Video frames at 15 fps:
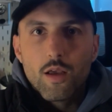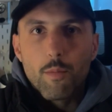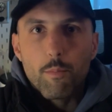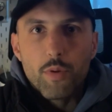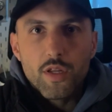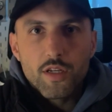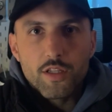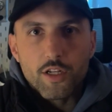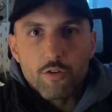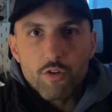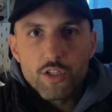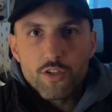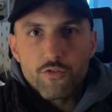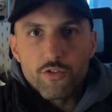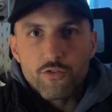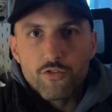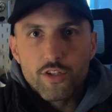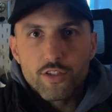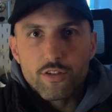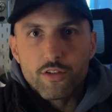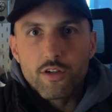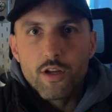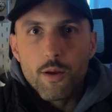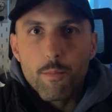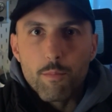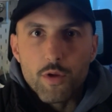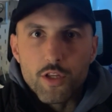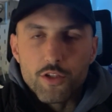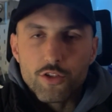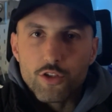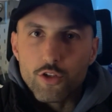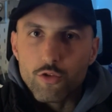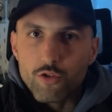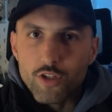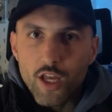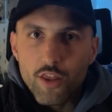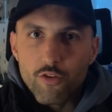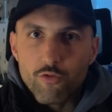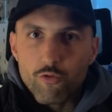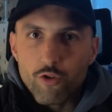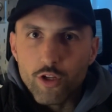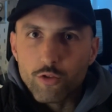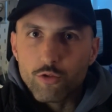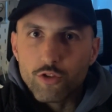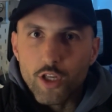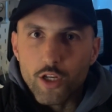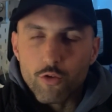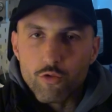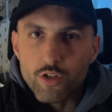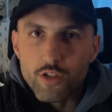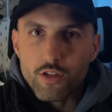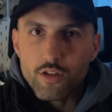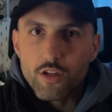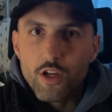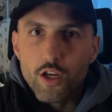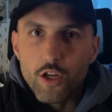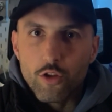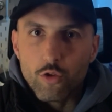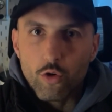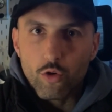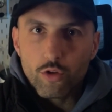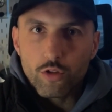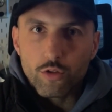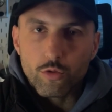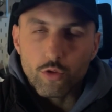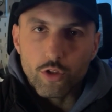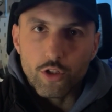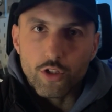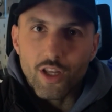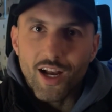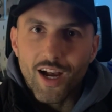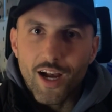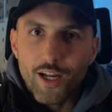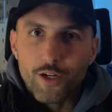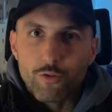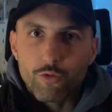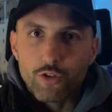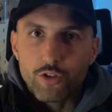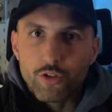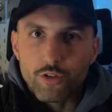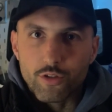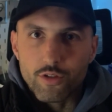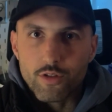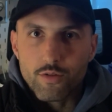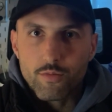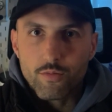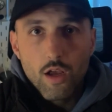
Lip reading: Being an aggressive investor means you're not afraid to take risks in order to earn higher returns.